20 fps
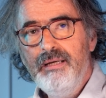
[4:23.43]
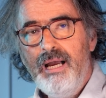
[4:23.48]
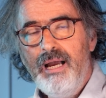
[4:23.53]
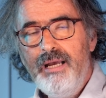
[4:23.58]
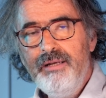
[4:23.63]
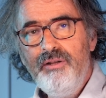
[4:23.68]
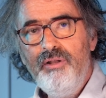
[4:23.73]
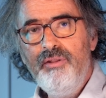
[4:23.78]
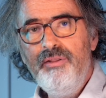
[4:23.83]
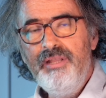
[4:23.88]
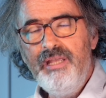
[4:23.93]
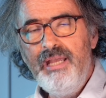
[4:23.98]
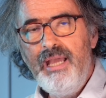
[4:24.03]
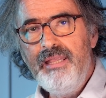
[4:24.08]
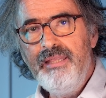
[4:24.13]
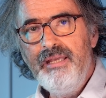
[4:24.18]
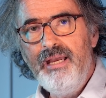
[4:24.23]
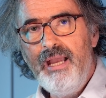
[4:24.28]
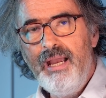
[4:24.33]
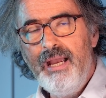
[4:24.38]
And on the
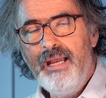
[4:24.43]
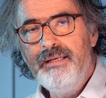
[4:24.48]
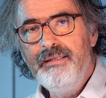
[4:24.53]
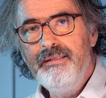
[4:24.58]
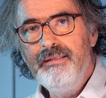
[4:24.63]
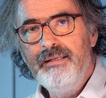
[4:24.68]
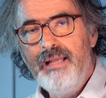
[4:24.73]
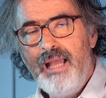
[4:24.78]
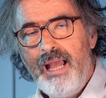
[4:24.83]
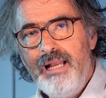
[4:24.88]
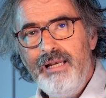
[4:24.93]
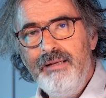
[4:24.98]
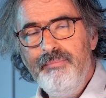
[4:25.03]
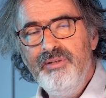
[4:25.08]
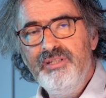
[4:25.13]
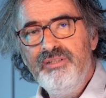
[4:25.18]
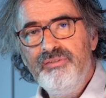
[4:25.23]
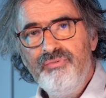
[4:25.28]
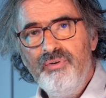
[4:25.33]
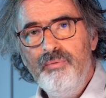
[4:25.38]
other hand, the
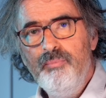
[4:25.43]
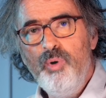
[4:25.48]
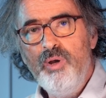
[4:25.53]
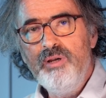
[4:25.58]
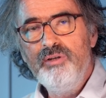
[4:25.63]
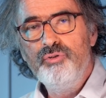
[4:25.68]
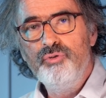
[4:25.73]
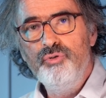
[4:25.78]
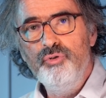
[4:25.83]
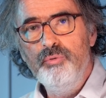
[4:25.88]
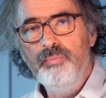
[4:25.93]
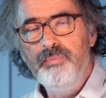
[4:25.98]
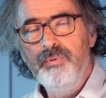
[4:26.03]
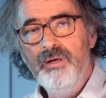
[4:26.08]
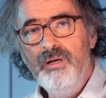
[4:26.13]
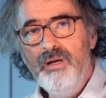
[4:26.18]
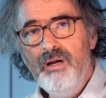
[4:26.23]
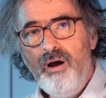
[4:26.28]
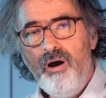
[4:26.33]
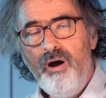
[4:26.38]
elements from one group
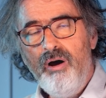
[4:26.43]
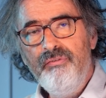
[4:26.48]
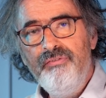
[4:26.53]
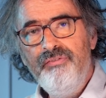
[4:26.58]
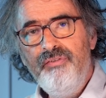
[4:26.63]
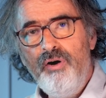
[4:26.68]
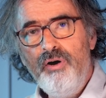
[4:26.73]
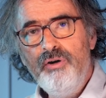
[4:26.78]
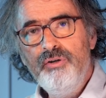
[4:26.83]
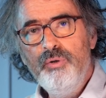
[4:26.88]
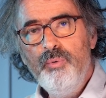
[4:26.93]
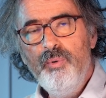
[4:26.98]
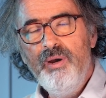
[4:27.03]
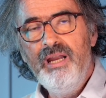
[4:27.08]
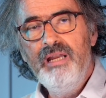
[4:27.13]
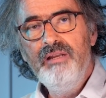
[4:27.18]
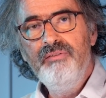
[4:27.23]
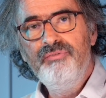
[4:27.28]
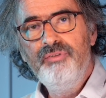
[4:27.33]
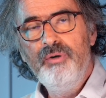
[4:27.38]
are far
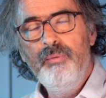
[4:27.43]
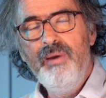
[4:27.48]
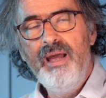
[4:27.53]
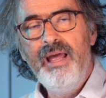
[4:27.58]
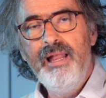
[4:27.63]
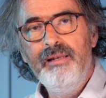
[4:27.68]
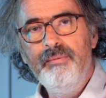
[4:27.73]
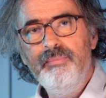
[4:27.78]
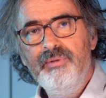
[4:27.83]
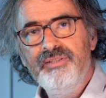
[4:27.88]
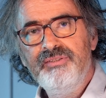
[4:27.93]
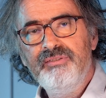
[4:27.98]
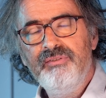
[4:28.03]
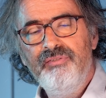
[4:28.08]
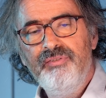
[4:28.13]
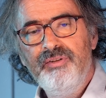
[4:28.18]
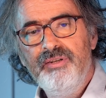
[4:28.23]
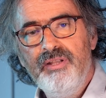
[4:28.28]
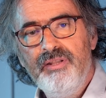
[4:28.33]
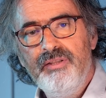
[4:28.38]
away from elements
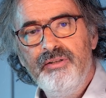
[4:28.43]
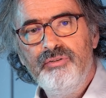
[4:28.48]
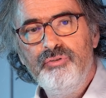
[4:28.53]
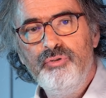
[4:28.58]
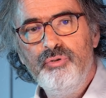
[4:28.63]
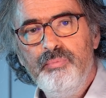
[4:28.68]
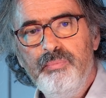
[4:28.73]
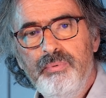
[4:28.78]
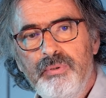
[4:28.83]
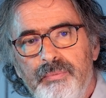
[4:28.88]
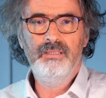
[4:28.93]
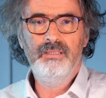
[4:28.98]
of another group.